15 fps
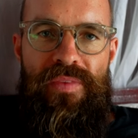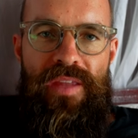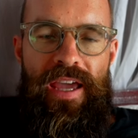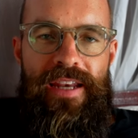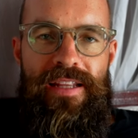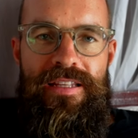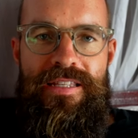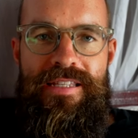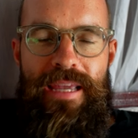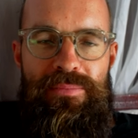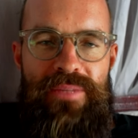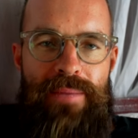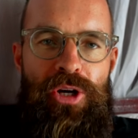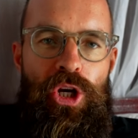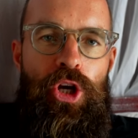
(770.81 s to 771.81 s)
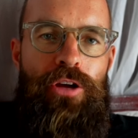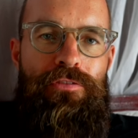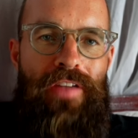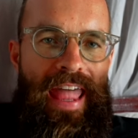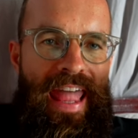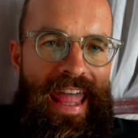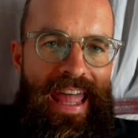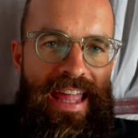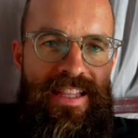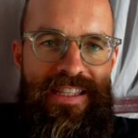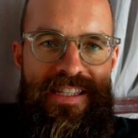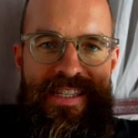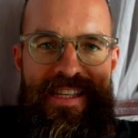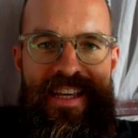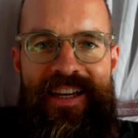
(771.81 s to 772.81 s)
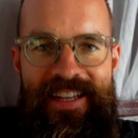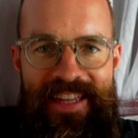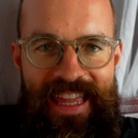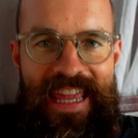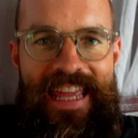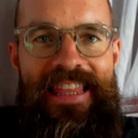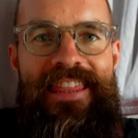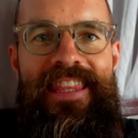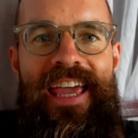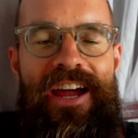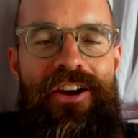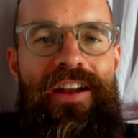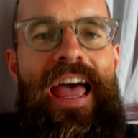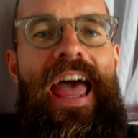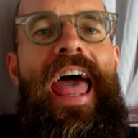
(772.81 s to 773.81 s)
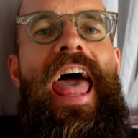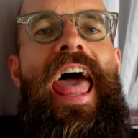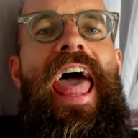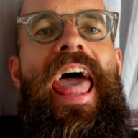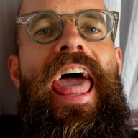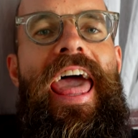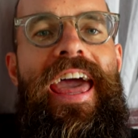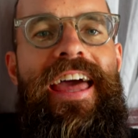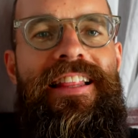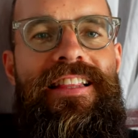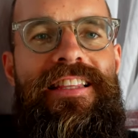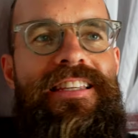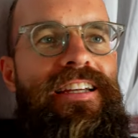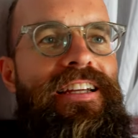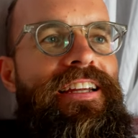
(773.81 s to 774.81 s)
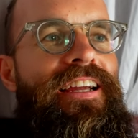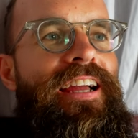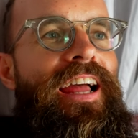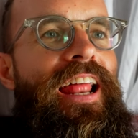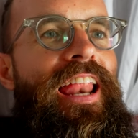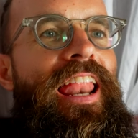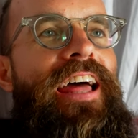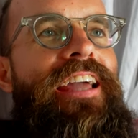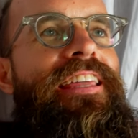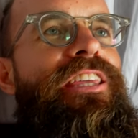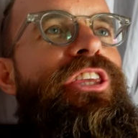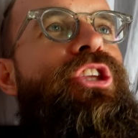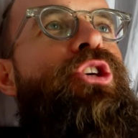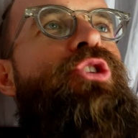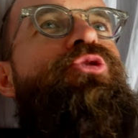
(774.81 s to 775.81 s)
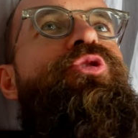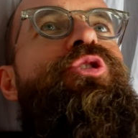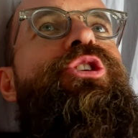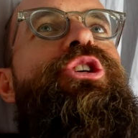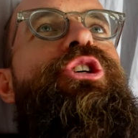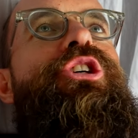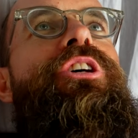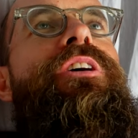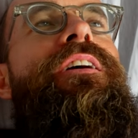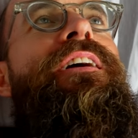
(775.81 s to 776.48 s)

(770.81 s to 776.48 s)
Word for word: and at the same time a lot of ants in there, and like a huge